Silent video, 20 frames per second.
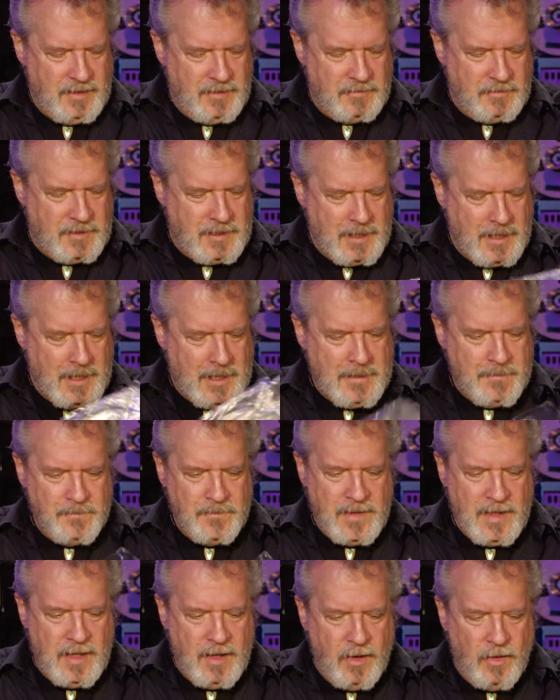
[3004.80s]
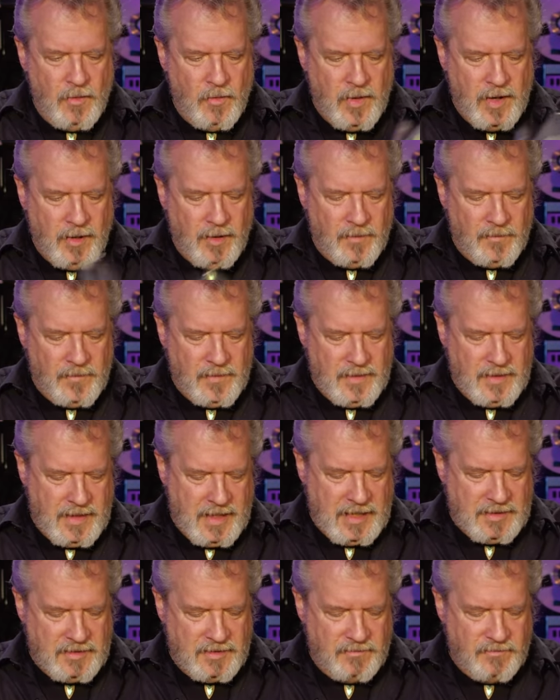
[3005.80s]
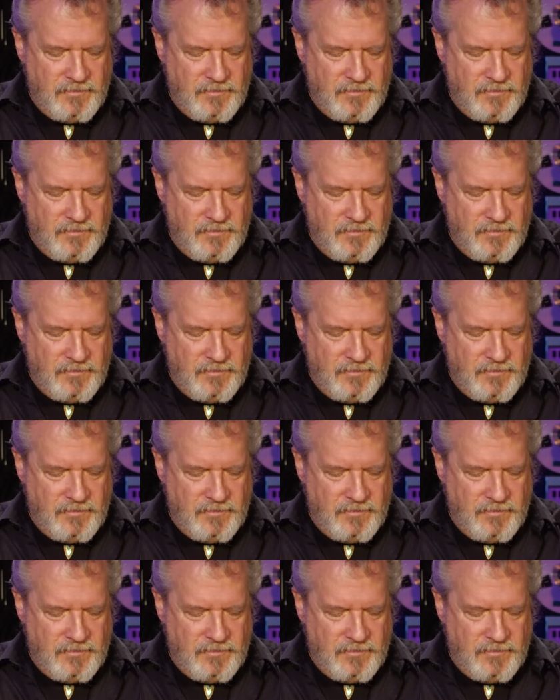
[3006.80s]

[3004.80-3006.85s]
Okay? Well, it